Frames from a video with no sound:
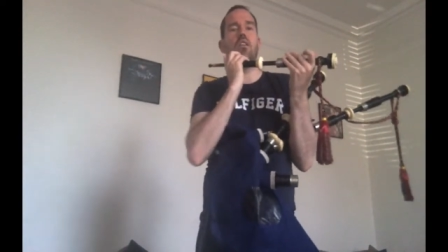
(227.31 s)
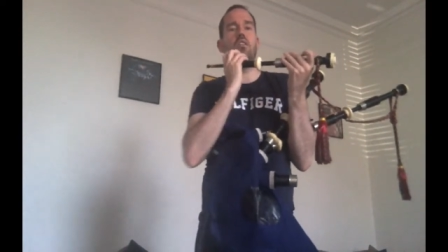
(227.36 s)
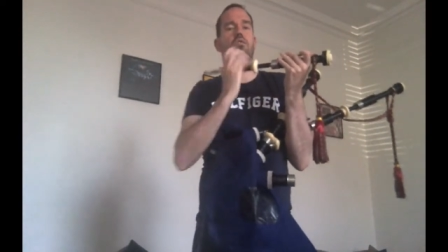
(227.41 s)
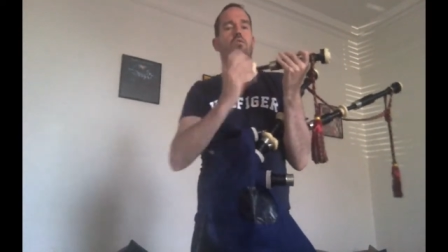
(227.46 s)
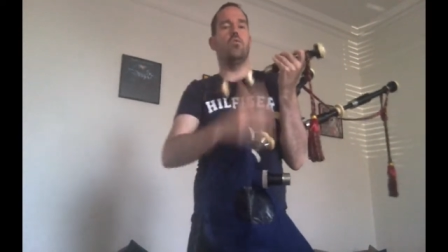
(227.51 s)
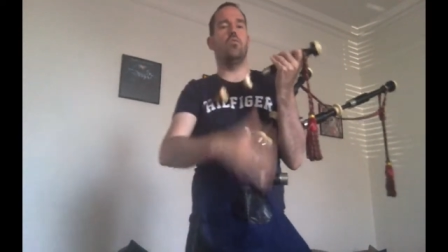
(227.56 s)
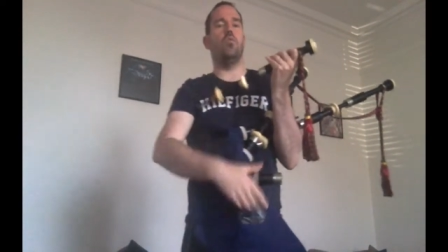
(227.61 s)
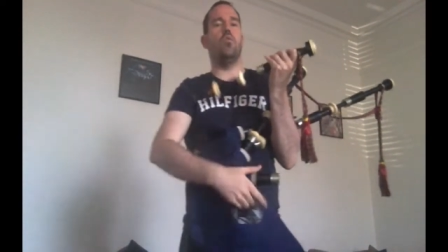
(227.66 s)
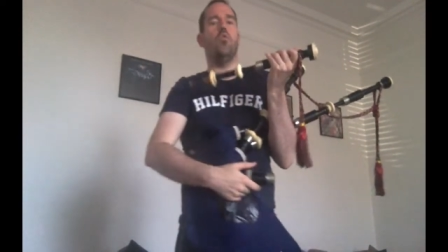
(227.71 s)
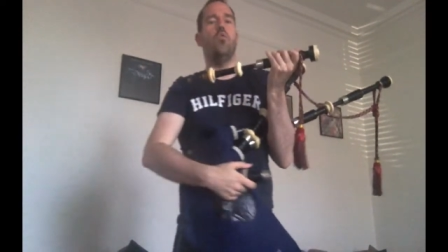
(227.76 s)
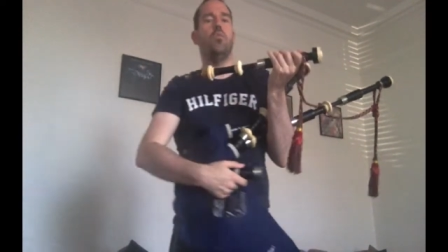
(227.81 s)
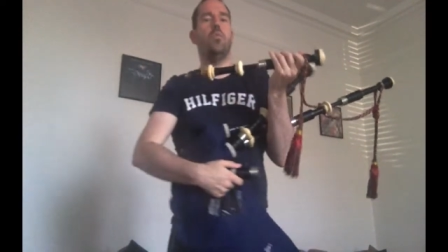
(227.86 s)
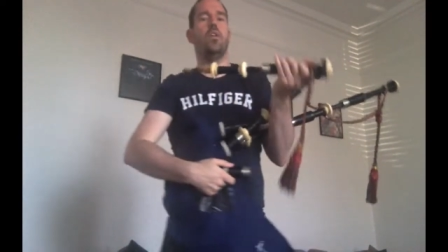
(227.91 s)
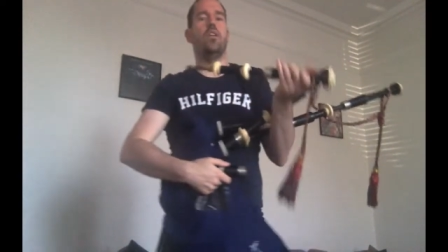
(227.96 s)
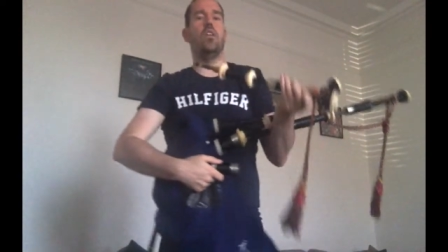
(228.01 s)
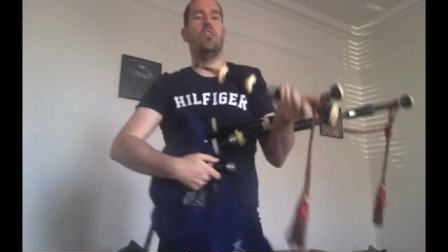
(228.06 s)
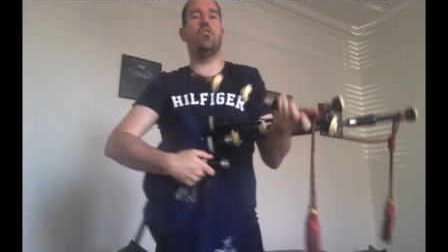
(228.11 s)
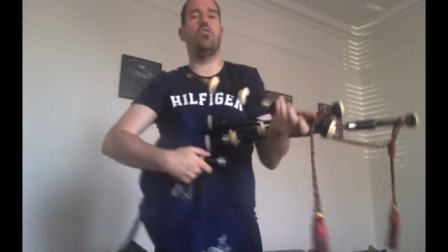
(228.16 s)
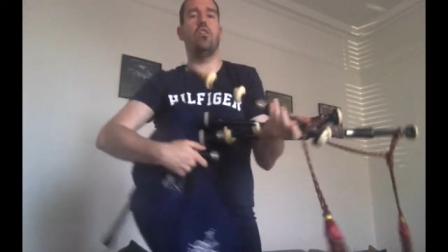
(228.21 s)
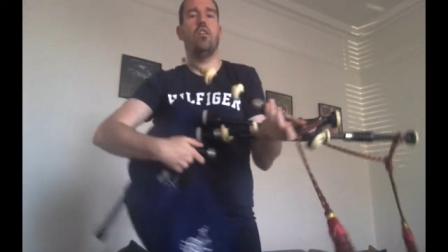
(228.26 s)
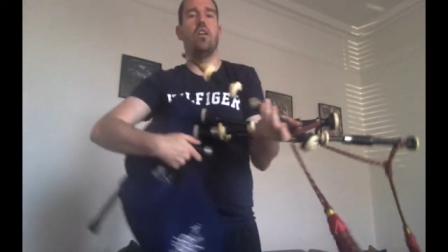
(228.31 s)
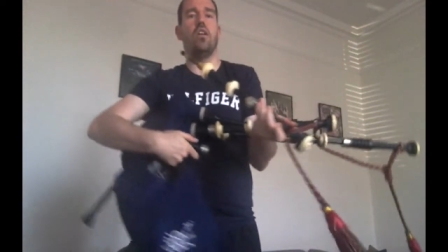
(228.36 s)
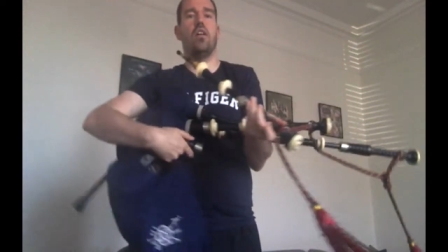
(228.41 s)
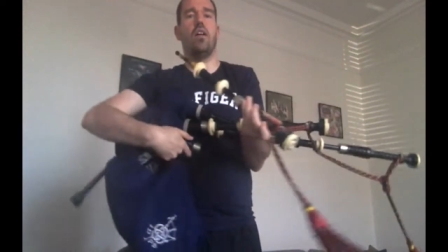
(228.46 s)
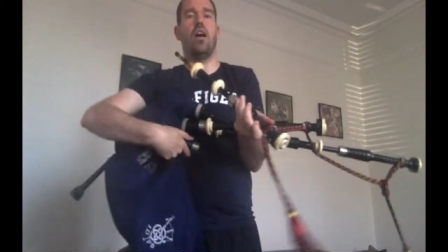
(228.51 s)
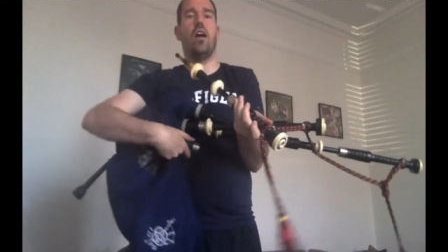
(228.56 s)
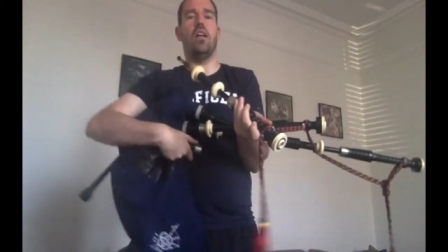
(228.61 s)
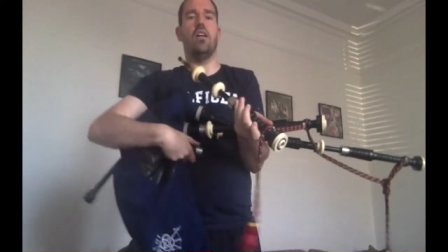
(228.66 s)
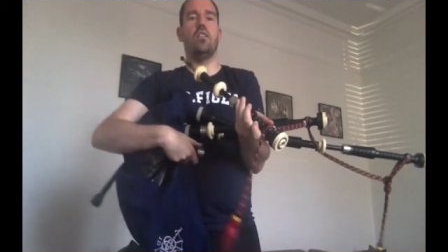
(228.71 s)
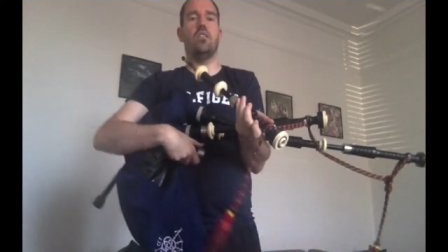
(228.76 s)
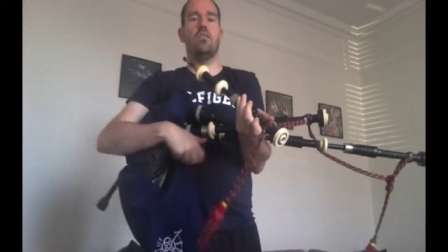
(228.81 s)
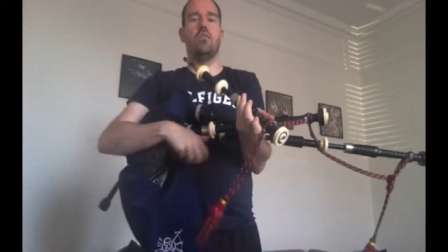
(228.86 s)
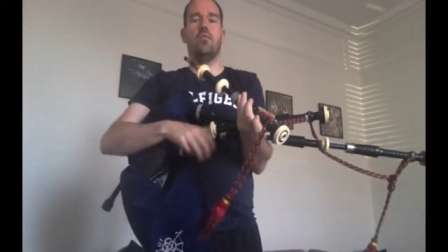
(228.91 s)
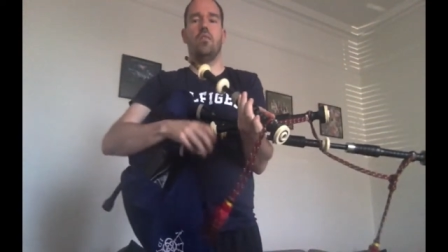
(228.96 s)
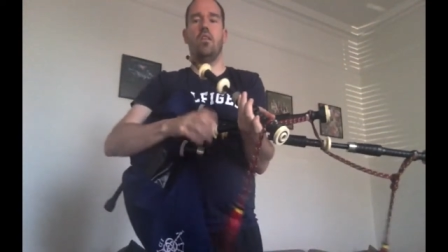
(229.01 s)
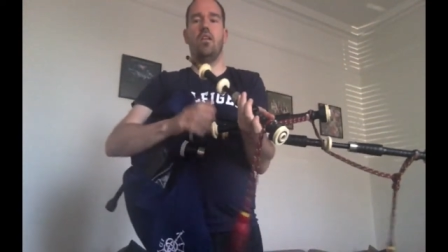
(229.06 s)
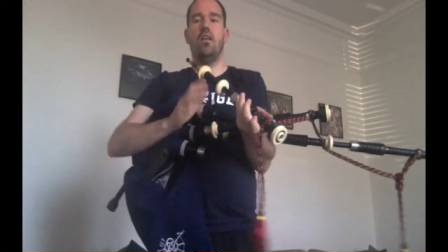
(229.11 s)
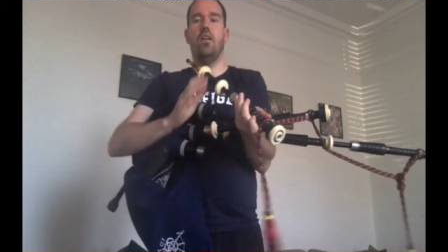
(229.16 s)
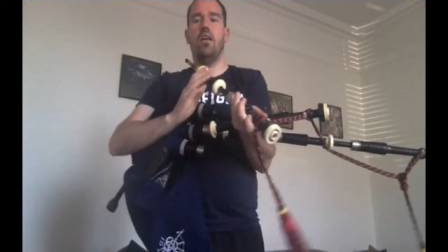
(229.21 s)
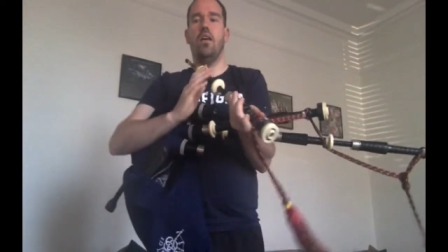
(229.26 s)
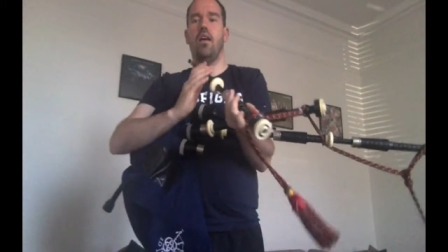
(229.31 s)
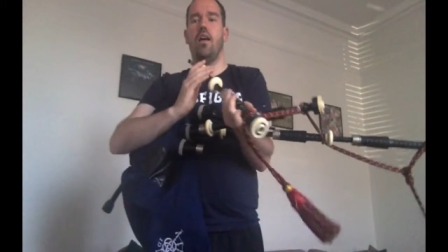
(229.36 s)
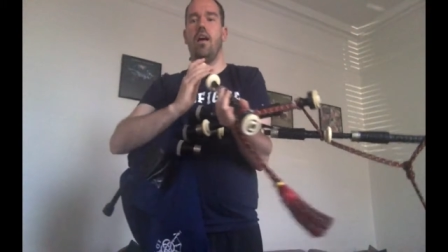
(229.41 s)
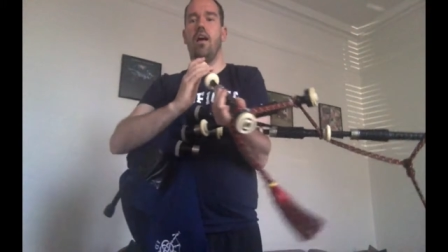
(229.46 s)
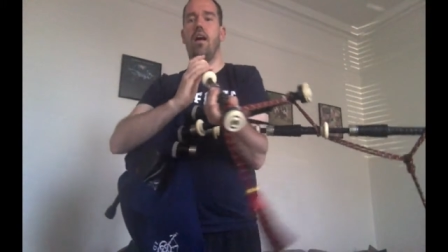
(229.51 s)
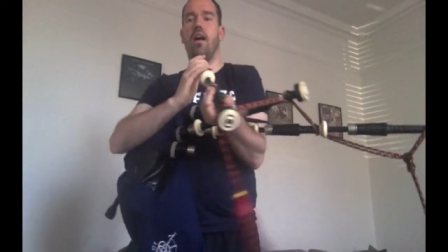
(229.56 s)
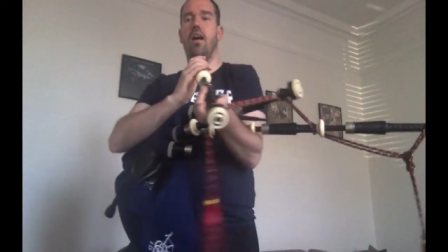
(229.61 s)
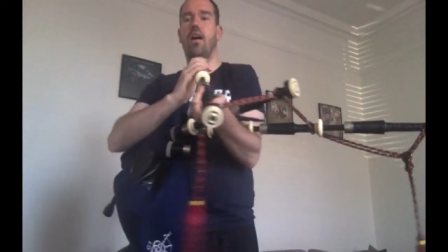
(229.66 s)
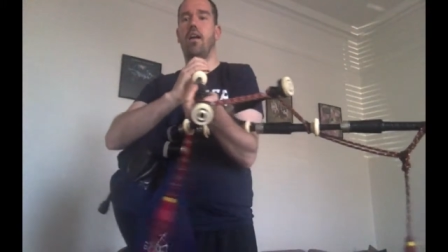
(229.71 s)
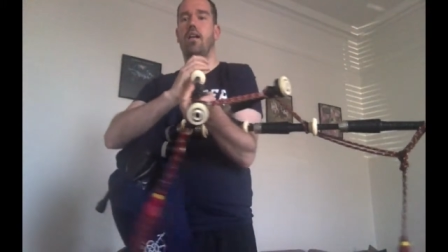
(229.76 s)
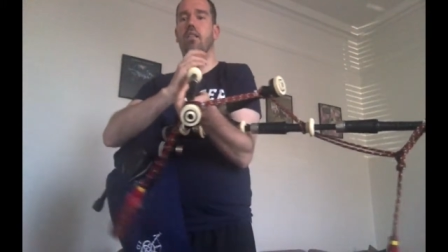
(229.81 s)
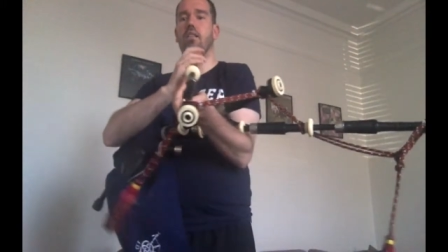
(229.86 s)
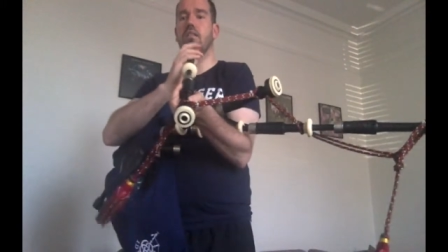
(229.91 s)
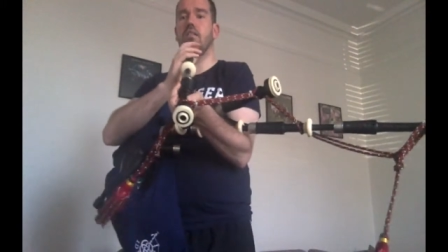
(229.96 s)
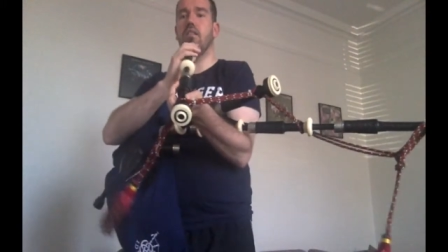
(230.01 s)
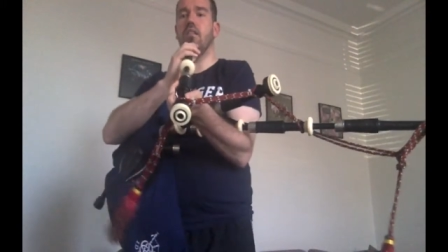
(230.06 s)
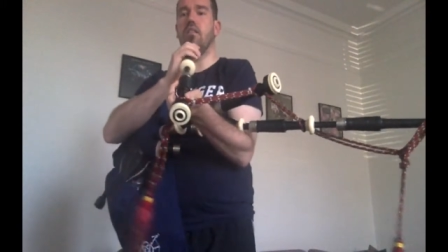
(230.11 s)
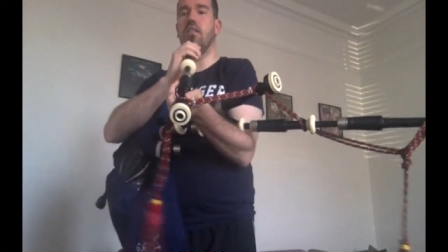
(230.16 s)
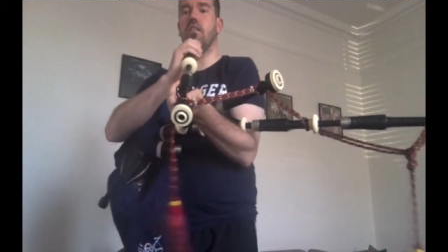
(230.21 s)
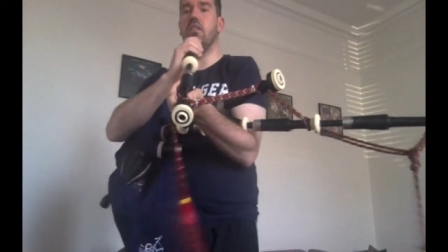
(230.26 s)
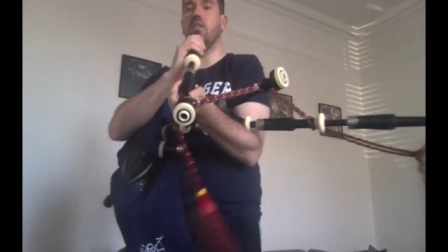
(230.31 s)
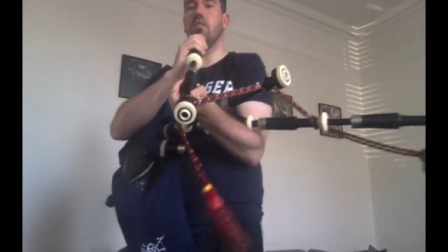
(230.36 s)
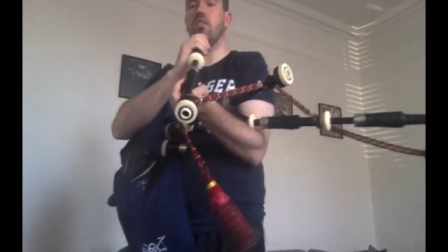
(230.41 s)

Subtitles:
So open your tuner, guys, and you'll